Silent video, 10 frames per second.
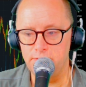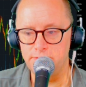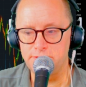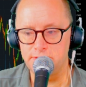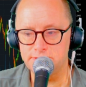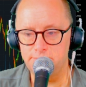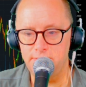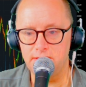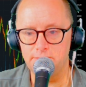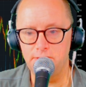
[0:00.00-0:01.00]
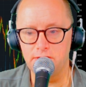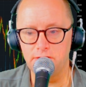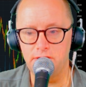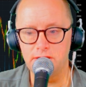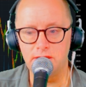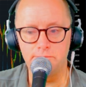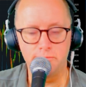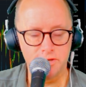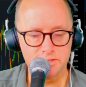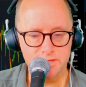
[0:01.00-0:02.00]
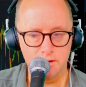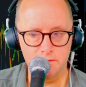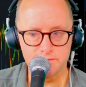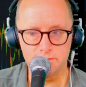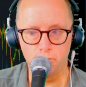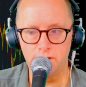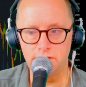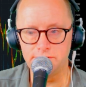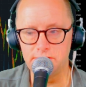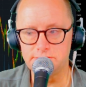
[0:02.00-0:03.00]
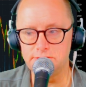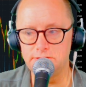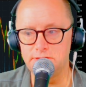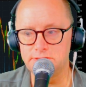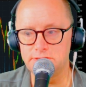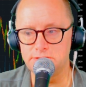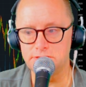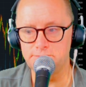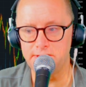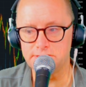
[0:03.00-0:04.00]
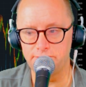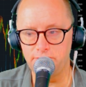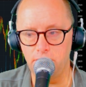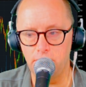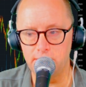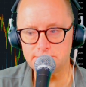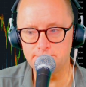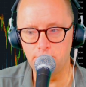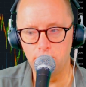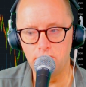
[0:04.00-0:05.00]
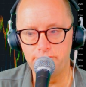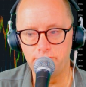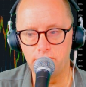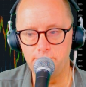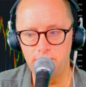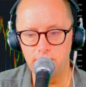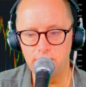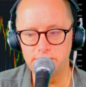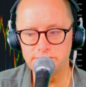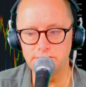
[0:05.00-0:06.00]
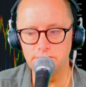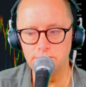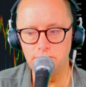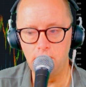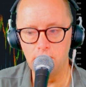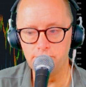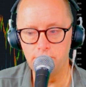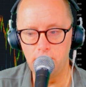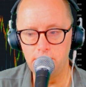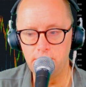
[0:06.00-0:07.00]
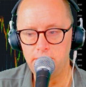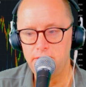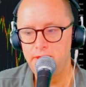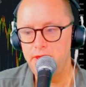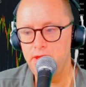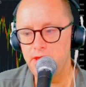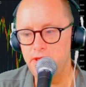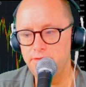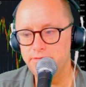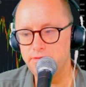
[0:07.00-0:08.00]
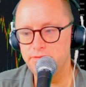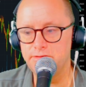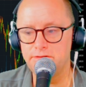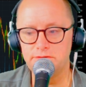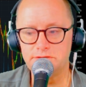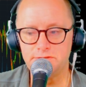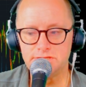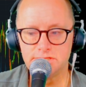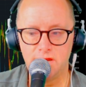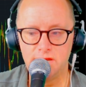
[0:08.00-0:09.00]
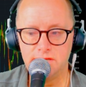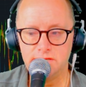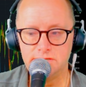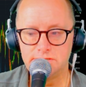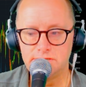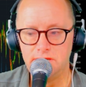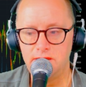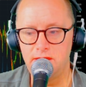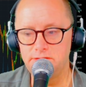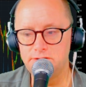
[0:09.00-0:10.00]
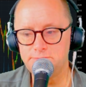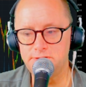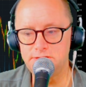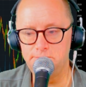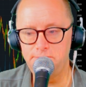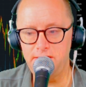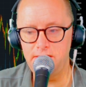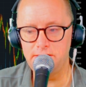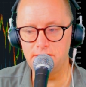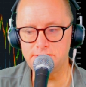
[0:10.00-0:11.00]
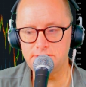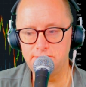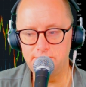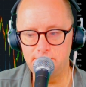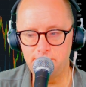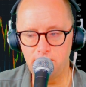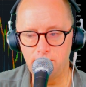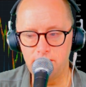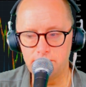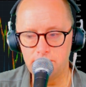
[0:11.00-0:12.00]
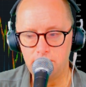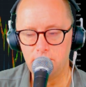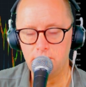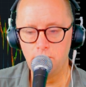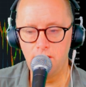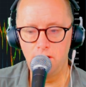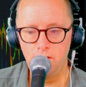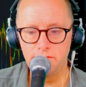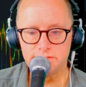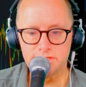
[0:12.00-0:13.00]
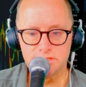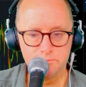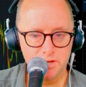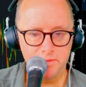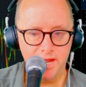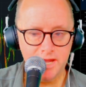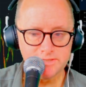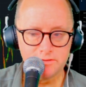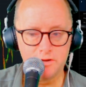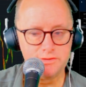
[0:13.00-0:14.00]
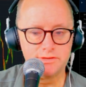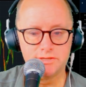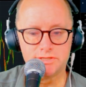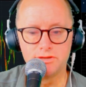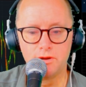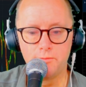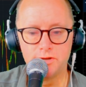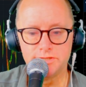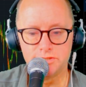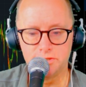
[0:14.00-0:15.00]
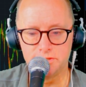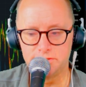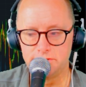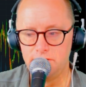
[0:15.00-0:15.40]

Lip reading: doesn't make America great again, putting tariffs. What it does is it just makes stuff cost more for Americans in the long run. And, there's been studies and there's been debate on TV about whether, this isn't being passed along to the consumers. It's just